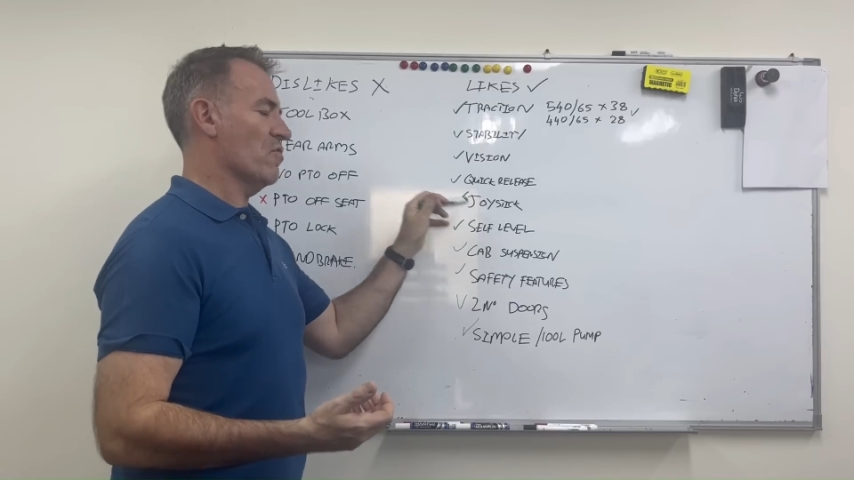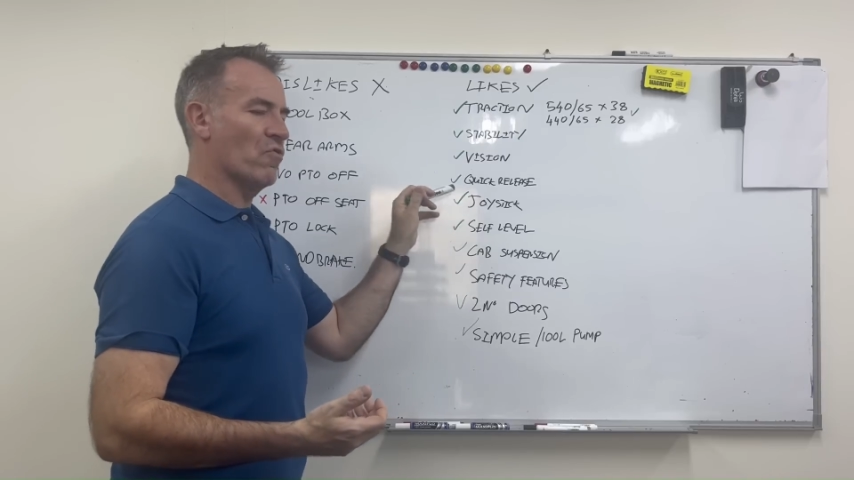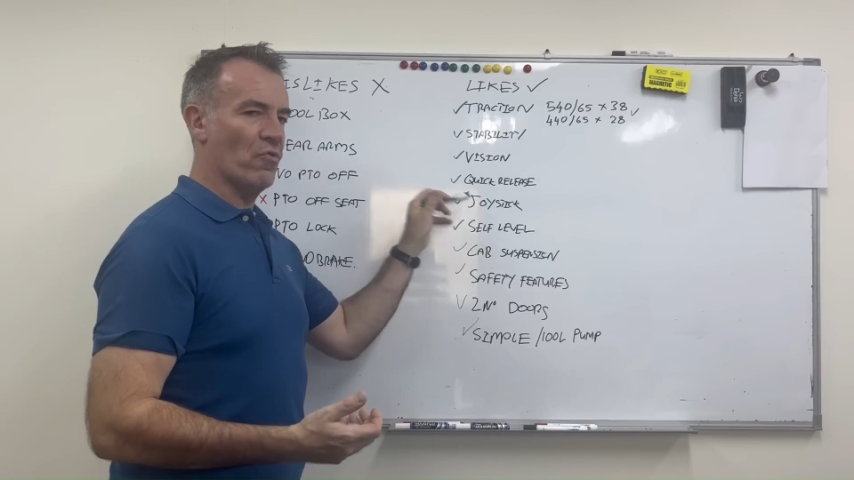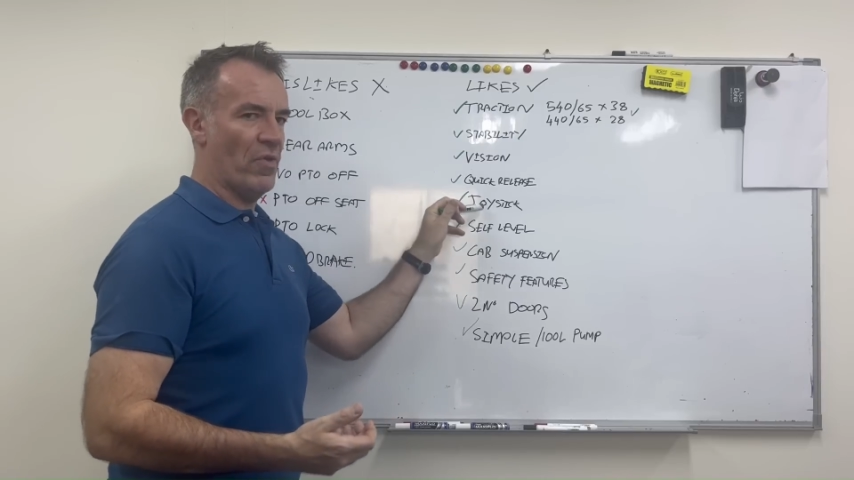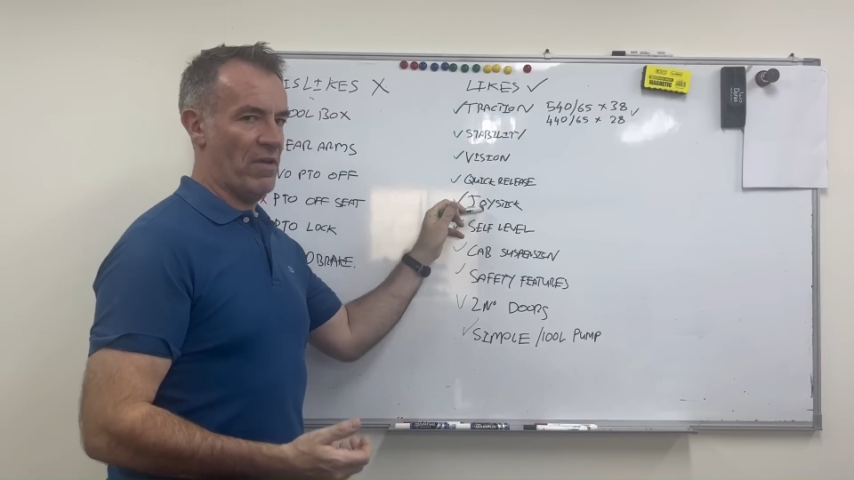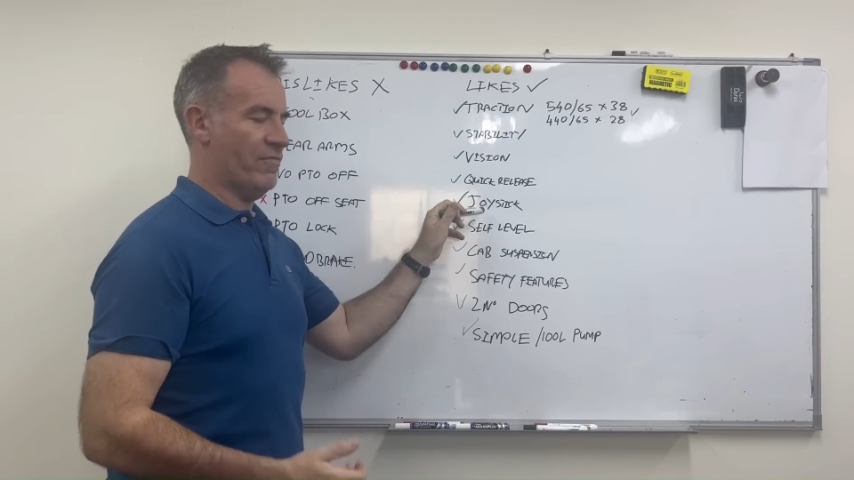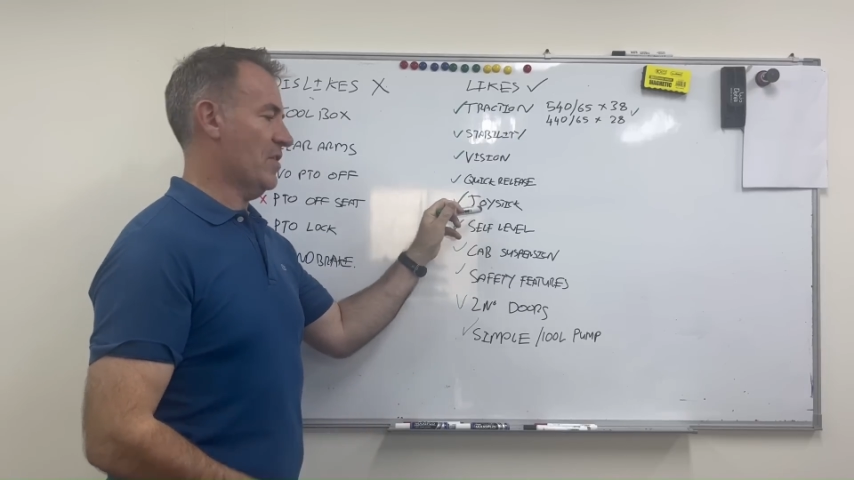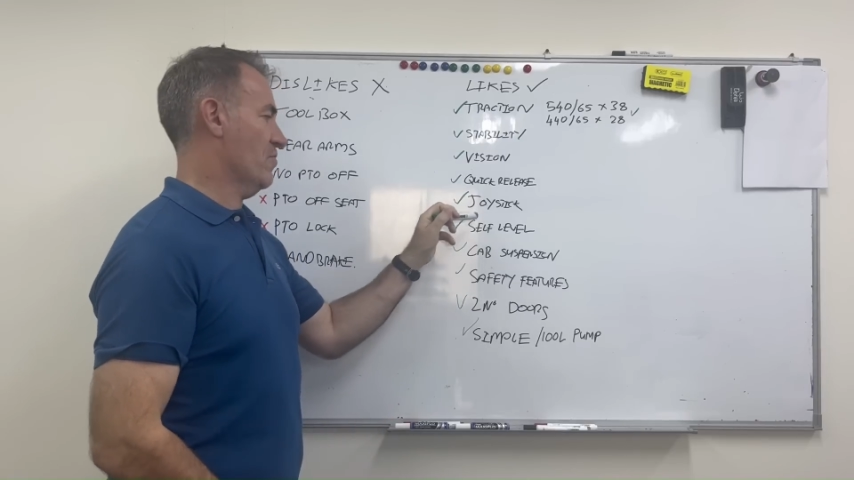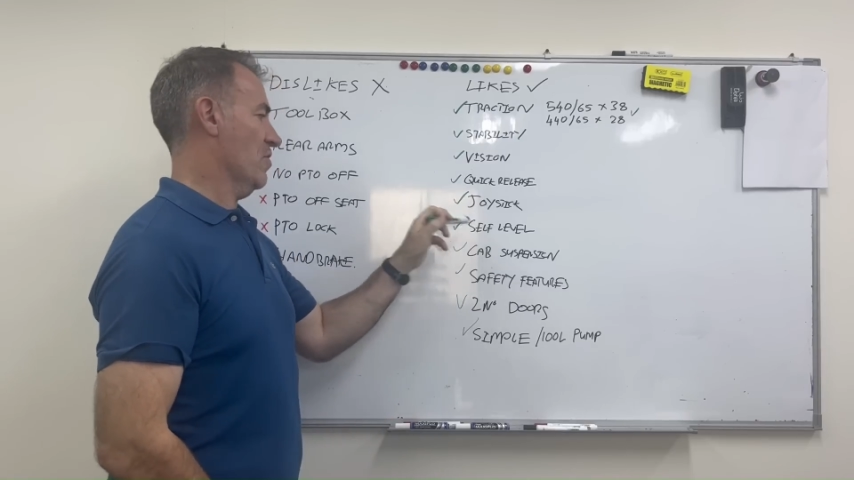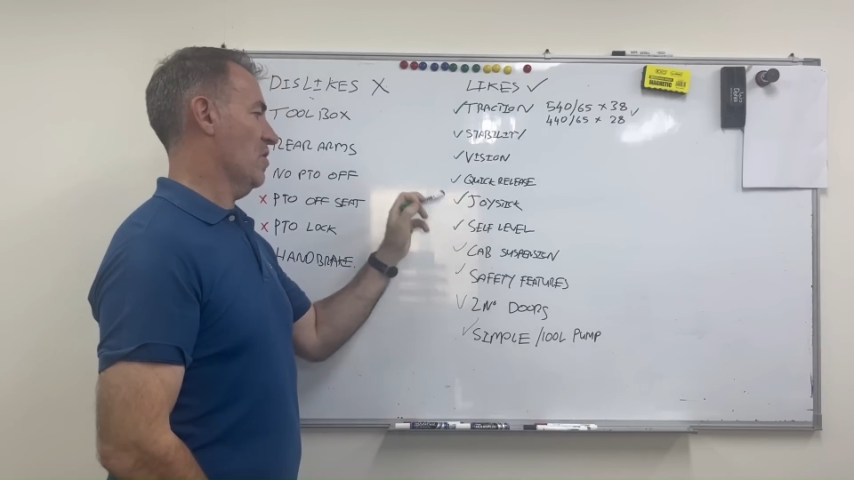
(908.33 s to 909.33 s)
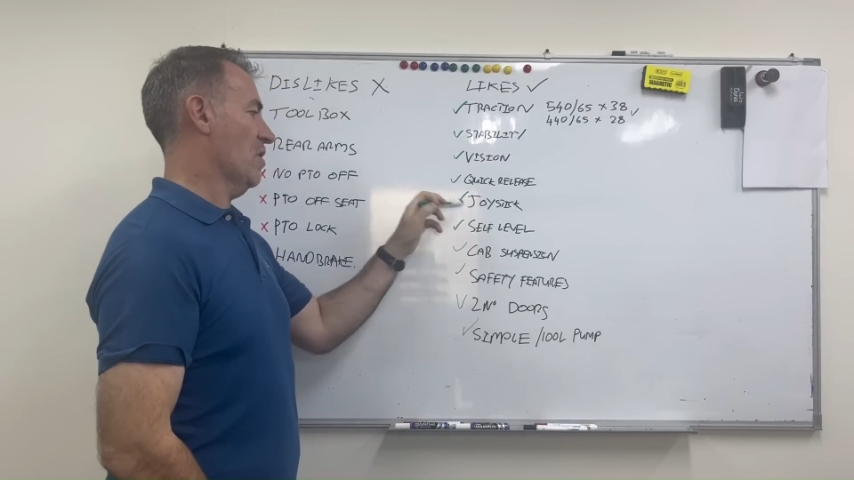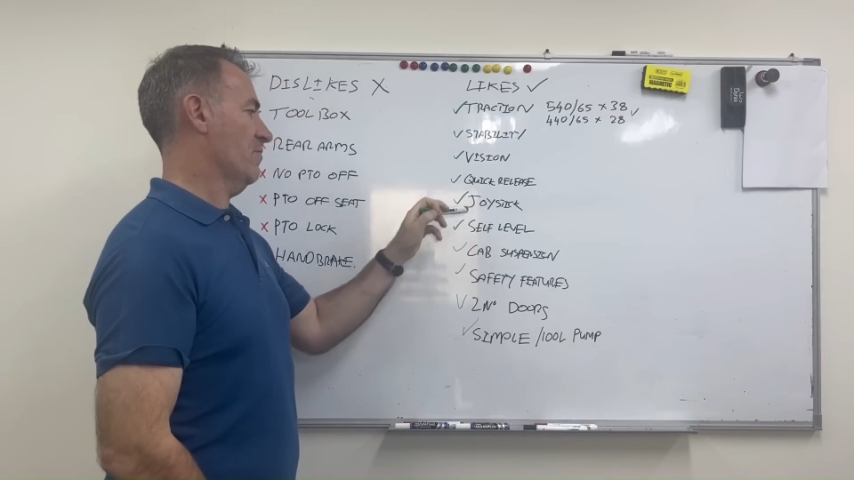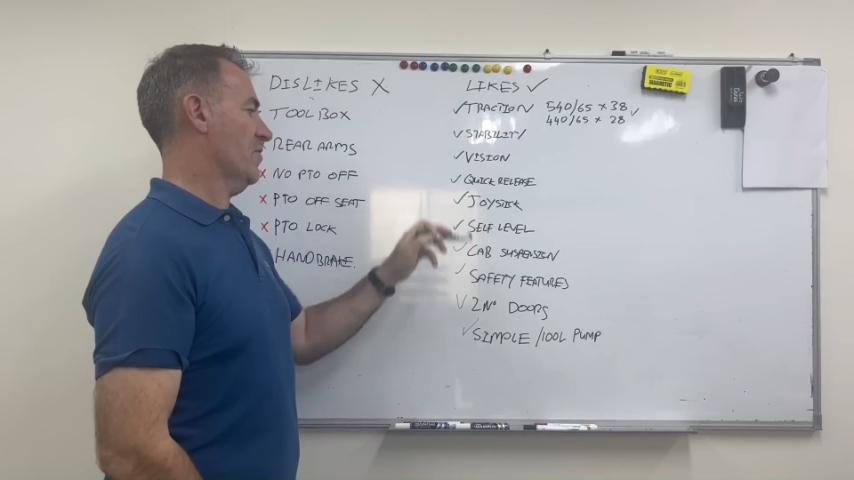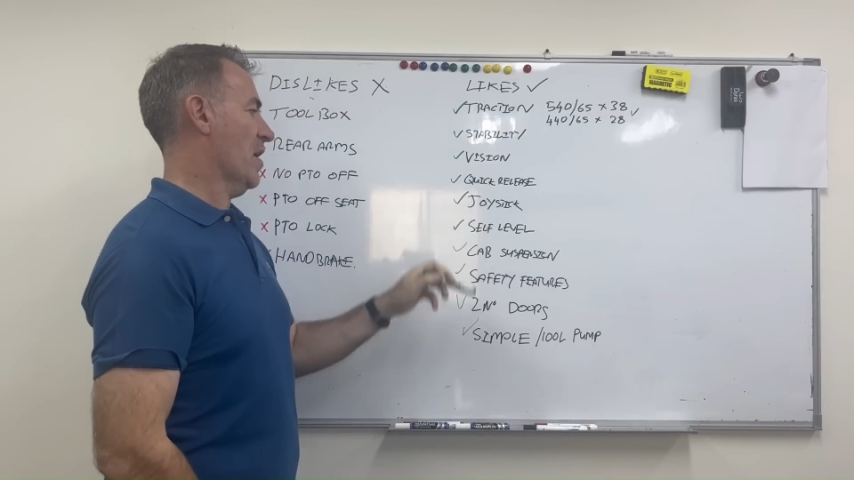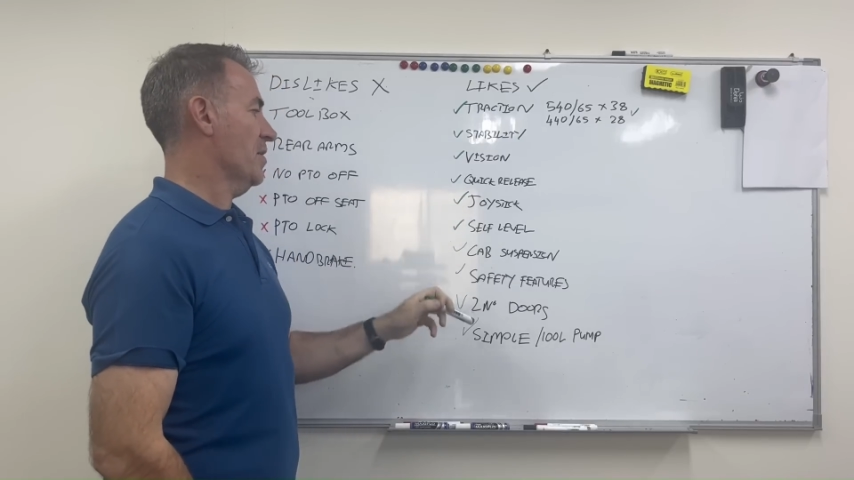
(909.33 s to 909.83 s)
great feature,
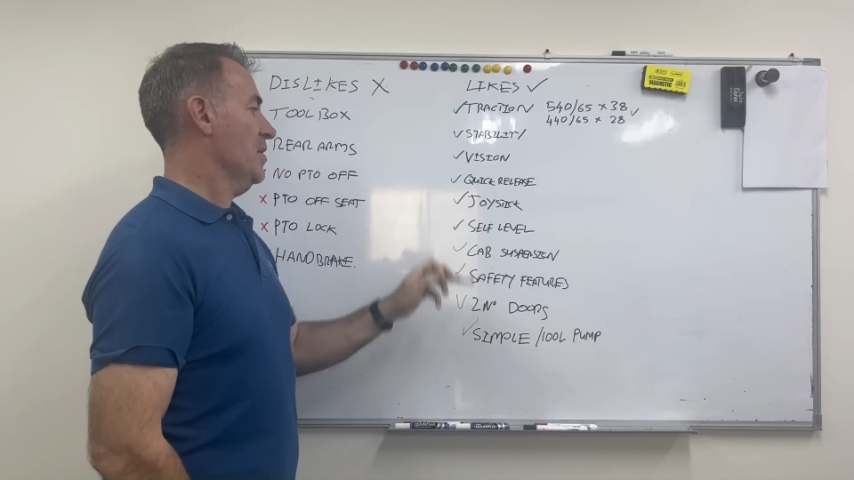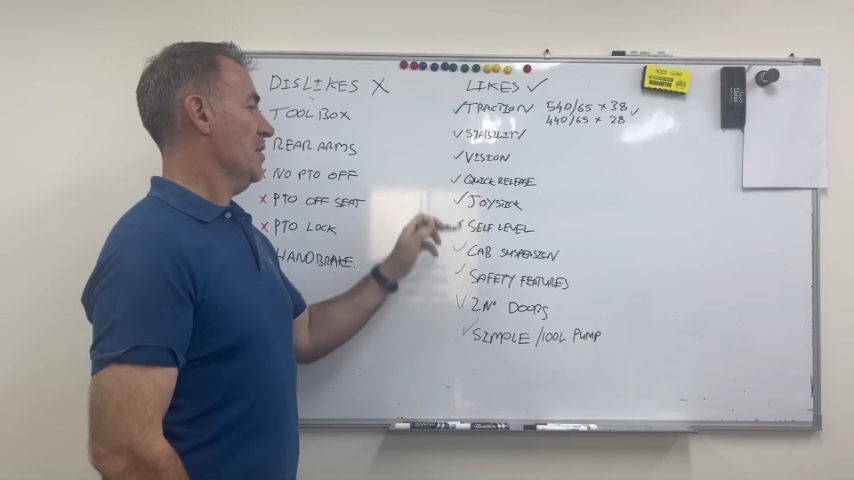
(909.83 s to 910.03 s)
love that.